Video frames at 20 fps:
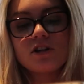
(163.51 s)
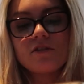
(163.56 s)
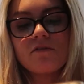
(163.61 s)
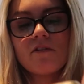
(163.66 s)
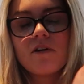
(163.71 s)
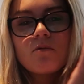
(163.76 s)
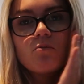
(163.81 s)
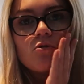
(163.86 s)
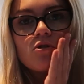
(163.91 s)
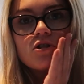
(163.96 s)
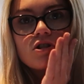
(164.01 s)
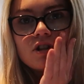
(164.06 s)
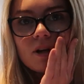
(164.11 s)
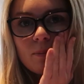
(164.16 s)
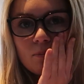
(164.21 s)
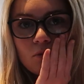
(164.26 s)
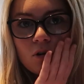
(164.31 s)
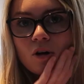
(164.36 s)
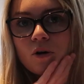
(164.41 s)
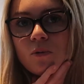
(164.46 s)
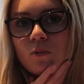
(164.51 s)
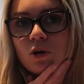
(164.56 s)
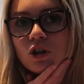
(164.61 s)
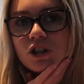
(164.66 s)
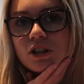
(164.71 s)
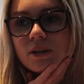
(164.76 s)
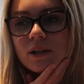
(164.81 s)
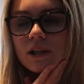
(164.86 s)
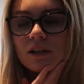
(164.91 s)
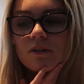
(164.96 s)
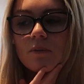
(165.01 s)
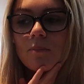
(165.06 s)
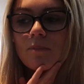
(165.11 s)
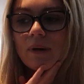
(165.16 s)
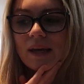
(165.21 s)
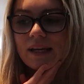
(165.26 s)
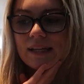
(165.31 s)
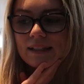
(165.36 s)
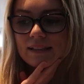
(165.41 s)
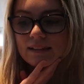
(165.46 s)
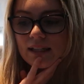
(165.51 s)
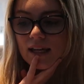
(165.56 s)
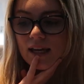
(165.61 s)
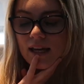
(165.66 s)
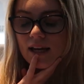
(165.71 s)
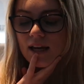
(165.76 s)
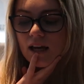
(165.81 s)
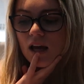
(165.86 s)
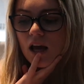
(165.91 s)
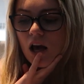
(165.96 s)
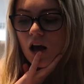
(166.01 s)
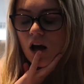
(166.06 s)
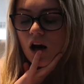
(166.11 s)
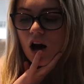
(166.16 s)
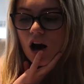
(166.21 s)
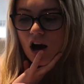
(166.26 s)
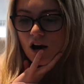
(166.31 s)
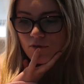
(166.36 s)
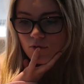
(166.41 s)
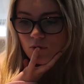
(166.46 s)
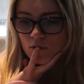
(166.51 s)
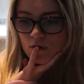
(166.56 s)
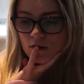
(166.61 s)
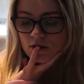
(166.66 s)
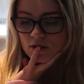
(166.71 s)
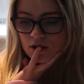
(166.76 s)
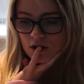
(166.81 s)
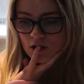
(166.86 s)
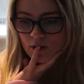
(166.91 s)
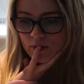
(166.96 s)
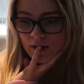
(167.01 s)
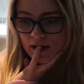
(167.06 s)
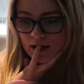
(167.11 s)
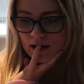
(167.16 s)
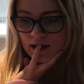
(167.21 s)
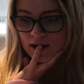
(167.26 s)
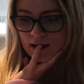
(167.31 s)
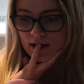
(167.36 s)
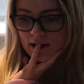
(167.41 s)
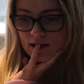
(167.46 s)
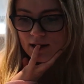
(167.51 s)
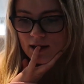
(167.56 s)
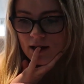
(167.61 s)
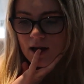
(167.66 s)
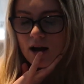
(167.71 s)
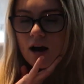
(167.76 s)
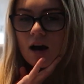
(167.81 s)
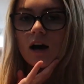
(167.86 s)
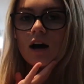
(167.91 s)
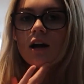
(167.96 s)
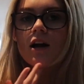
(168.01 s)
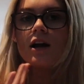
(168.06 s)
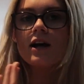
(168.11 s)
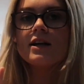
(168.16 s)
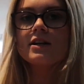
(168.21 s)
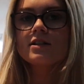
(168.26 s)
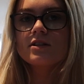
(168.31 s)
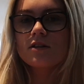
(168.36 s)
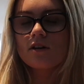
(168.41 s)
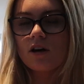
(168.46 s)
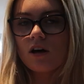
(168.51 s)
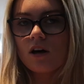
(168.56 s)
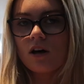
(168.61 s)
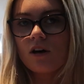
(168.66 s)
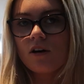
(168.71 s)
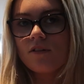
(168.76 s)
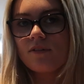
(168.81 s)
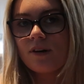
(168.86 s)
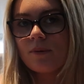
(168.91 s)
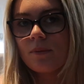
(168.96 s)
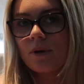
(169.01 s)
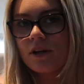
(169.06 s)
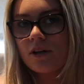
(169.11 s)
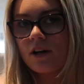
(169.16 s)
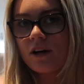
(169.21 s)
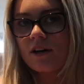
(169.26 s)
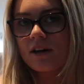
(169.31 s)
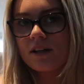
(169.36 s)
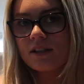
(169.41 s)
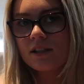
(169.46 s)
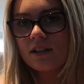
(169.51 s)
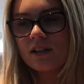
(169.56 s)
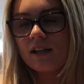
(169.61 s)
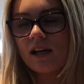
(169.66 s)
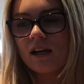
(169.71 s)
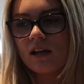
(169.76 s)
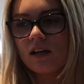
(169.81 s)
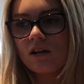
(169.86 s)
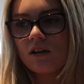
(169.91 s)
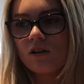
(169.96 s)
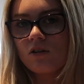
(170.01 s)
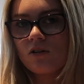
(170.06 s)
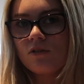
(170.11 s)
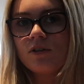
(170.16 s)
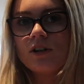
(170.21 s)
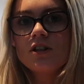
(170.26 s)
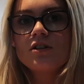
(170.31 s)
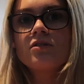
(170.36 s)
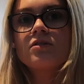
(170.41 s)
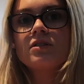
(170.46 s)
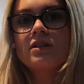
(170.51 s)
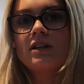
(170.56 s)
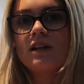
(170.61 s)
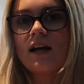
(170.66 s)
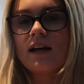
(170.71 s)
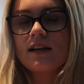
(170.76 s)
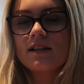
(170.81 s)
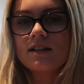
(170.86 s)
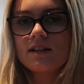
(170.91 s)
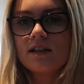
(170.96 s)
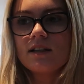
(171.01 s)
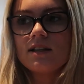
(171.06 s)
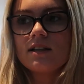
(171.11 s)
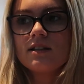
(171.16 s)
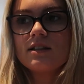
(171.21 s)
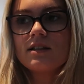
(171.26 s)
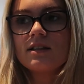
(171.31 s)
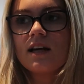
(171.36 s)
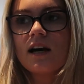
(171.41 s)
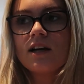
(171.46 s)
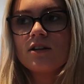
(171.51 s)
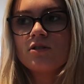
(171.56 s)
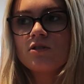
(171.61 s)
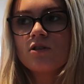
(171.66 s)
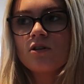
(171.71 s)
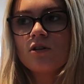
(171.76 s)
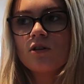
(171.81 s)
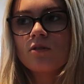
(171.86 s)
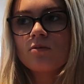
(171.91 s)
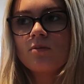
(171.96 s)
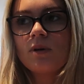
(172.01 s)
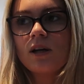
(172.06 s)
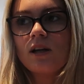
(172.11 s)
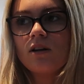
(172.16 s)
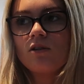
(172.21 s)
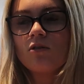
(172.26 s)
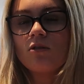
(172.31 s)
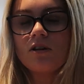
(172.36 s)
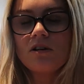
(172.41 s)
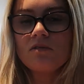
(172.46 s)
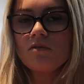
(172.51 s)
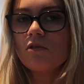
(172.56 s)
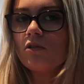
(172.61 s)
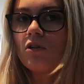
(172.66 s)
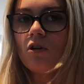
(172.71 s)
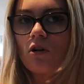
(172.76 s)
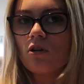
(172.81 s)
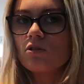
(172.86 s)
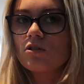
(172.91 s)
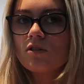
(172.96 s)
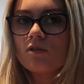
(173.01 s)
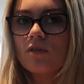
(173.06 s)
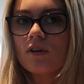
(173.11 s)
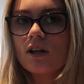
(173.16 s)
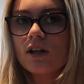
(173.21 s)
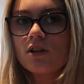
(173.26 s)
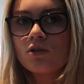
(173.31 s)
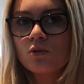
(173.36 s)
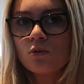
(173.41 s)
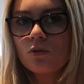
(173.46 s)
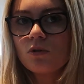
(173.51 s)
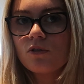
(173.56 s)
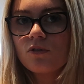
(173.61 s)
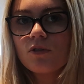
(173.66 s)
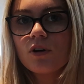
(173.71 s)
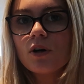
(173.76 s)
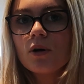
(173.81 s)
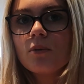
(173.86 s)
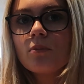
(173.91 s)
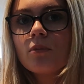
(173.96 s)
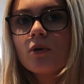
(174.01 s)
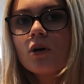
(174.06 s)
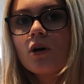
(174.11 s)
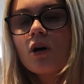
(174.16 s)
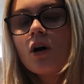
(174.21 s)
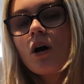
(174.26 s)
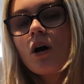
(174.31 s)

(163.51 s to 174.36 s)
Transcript: If you haven't watched them, go and watch them. They're amazing. Other ones I quite like. I liked Vampire Diaries and then Originals and Legacies. That took me not even long to finish all of them.